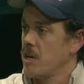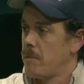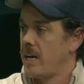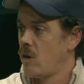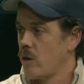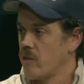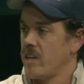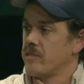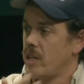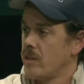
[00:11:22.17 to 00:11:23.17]
My lawyers
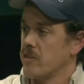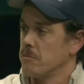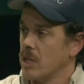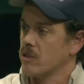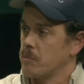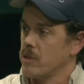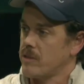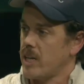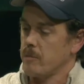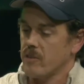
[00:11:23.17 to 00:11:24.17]
have done this multiple
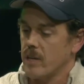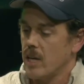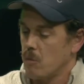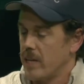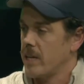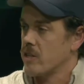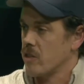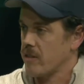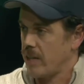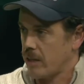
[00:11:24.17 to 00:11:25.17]
times. We can
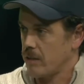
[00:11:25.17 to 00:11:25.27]
just like